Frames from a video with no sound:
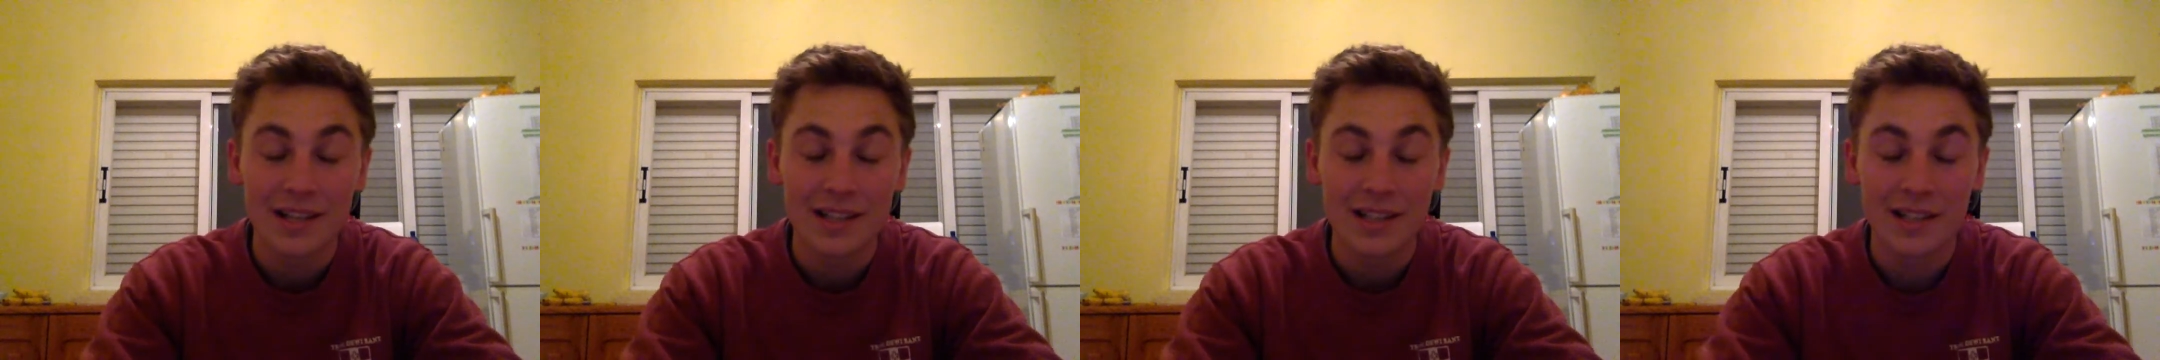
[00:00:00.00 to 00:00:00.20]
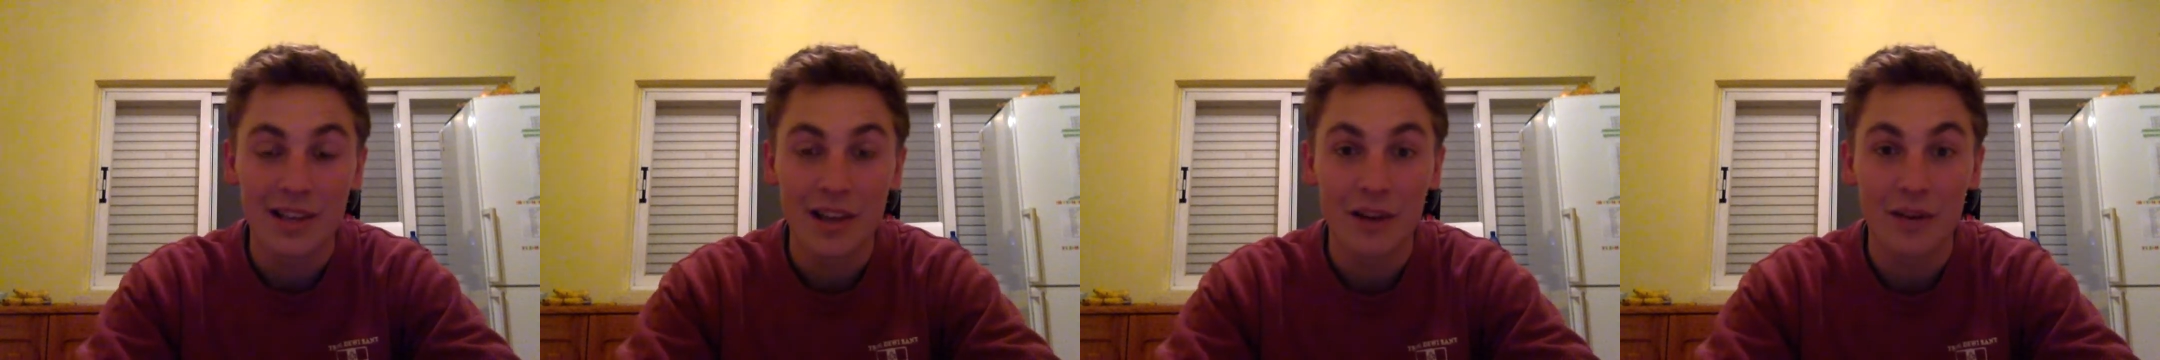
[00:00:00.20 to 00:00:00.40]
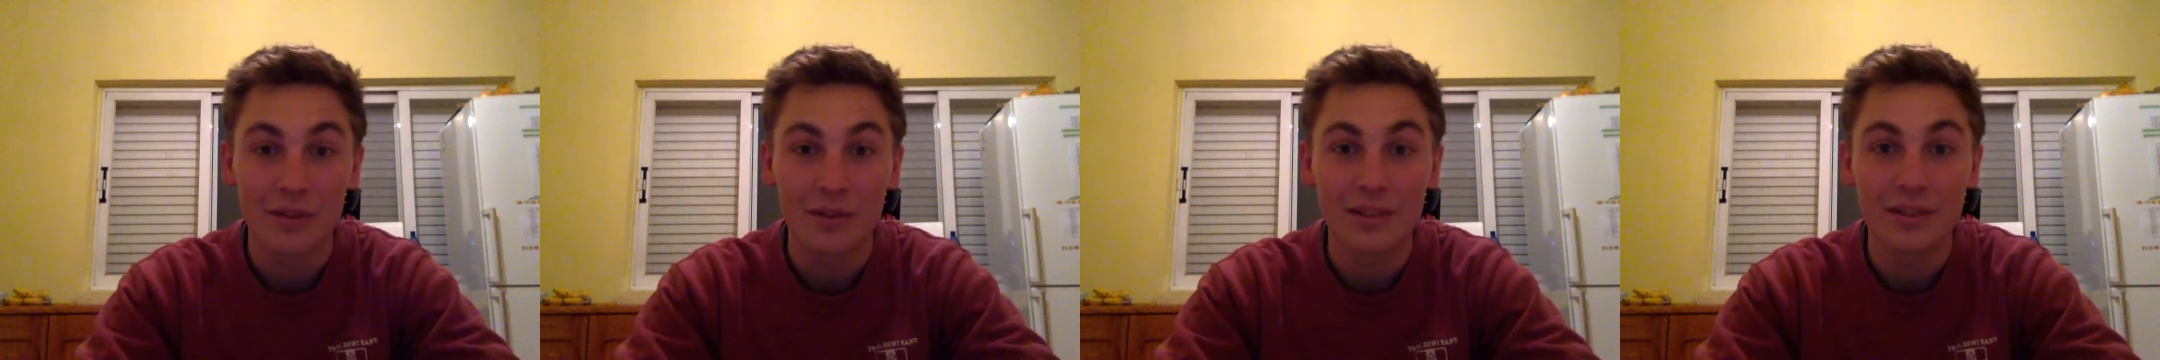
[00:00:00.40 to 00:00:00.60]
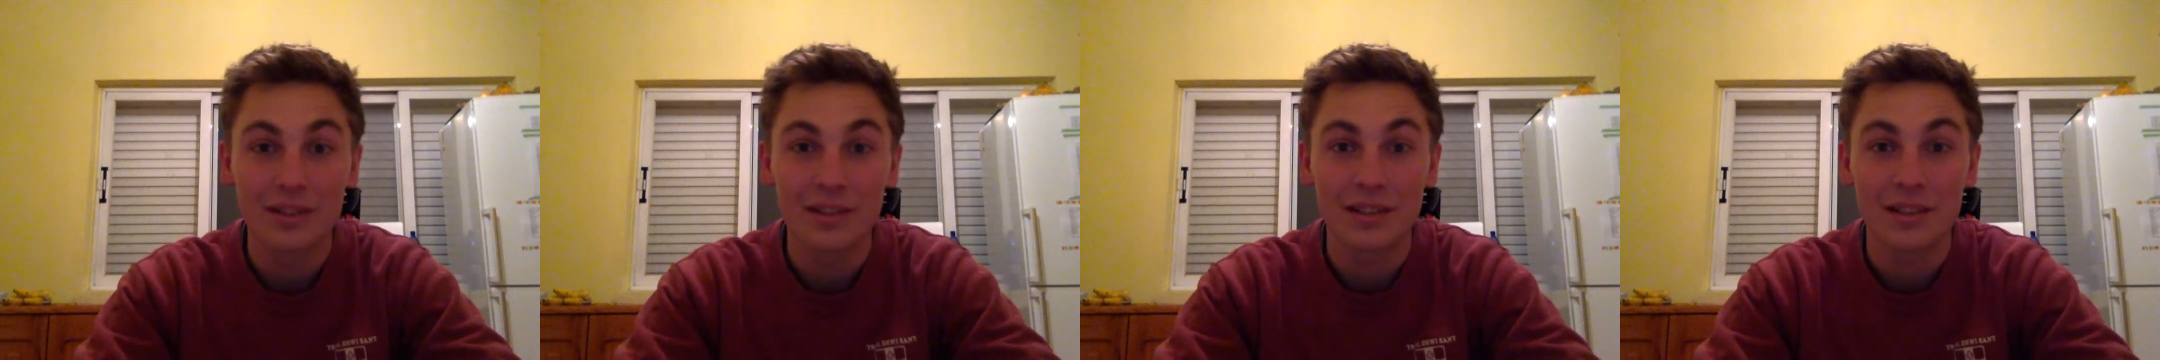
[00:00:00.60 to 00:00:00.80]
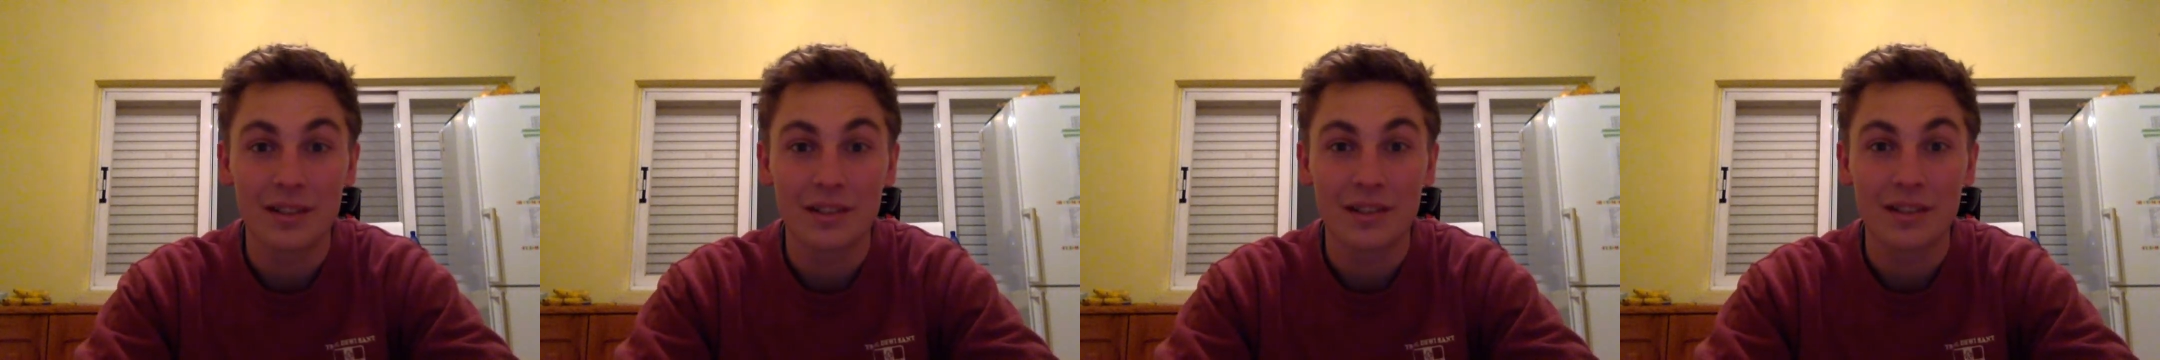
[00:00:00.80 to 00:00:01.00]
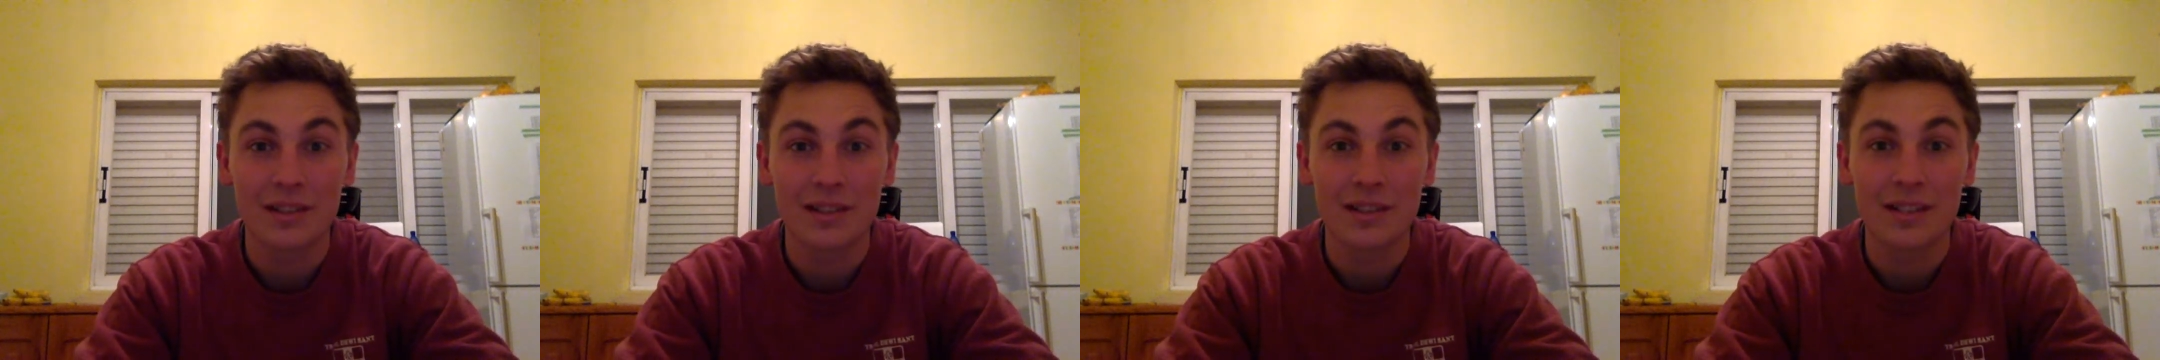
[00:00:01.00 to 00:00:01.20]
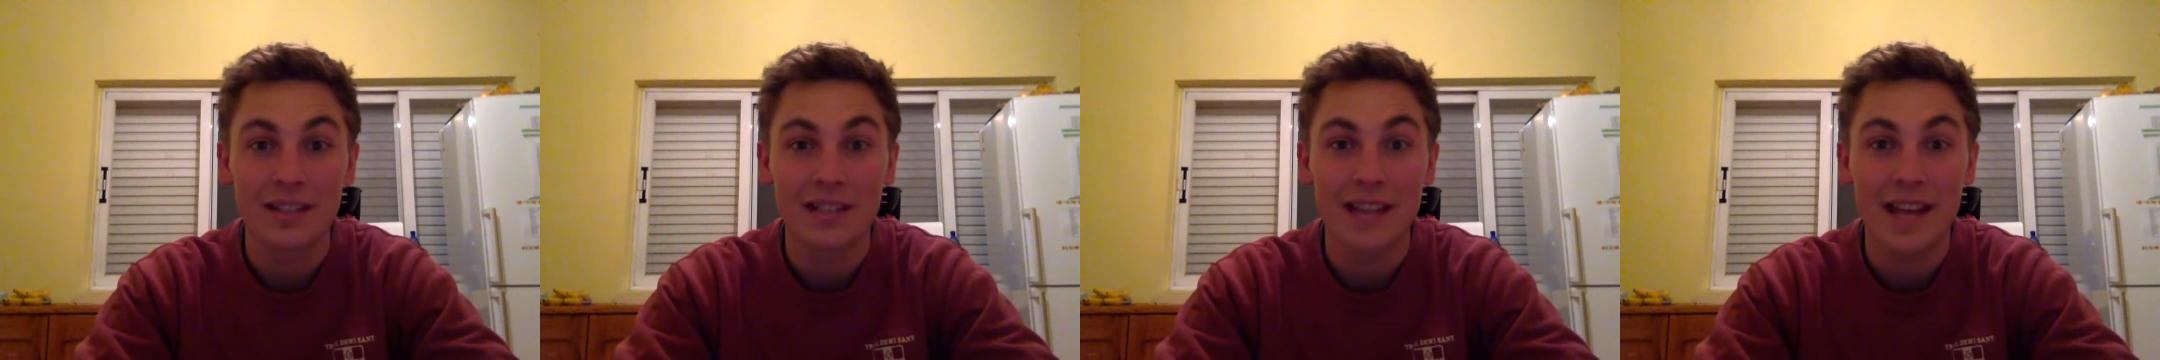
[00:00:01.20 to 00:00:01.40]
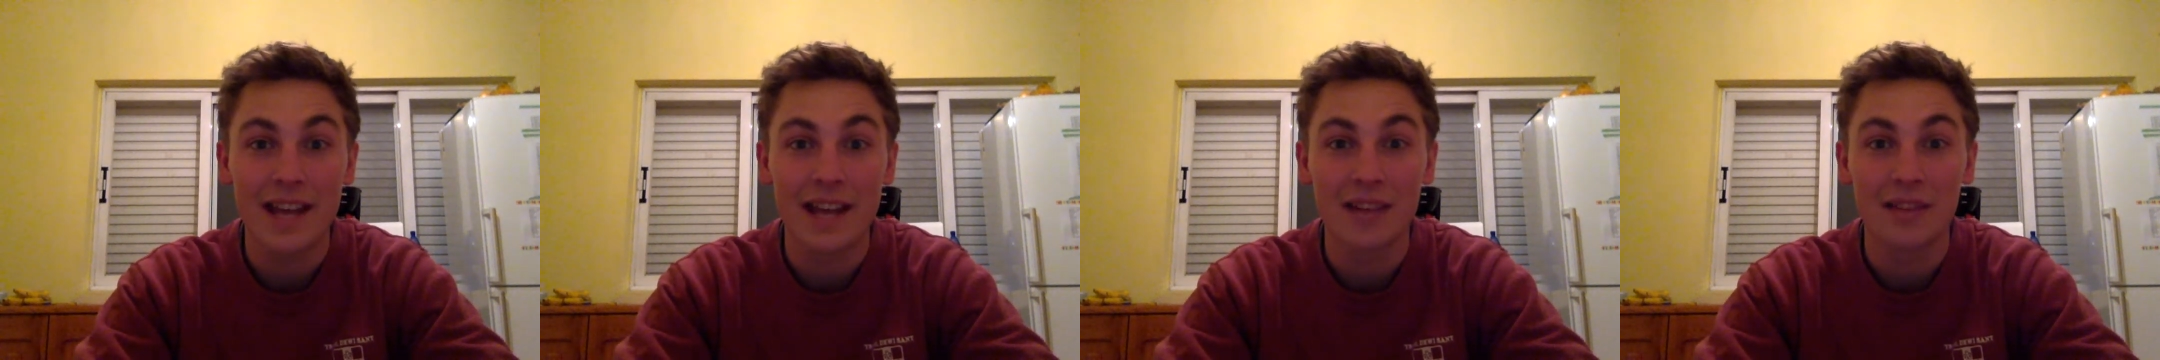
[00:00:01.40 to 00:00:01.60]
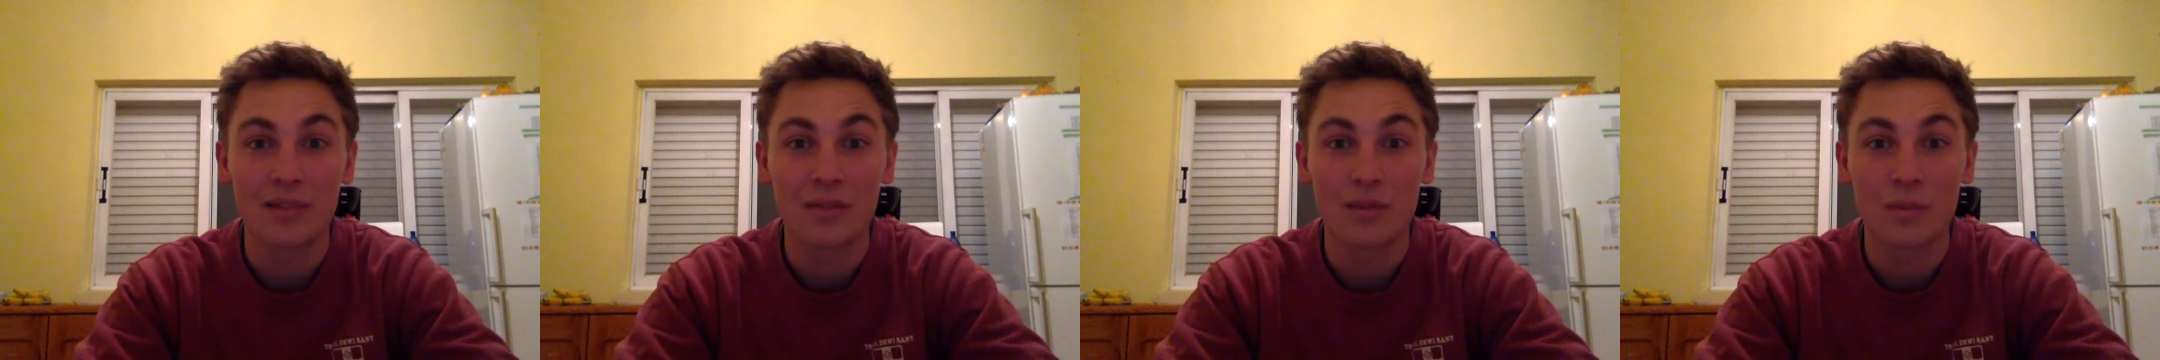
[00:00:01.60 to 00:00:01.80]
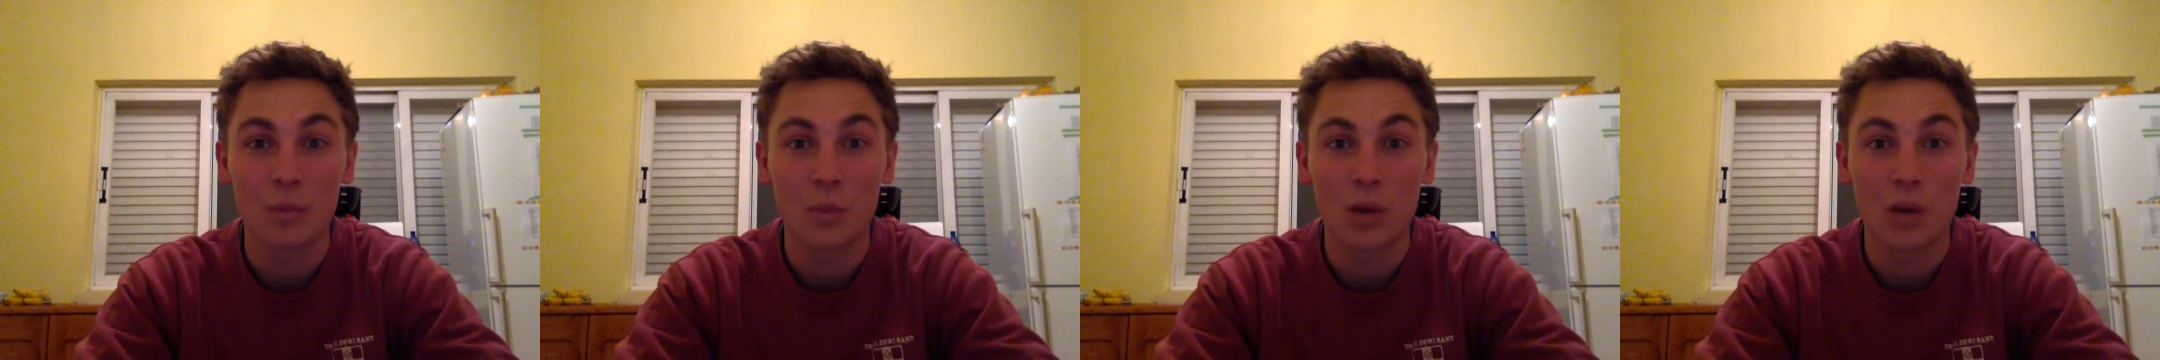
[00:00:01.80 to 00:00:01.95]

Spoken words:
to go and detain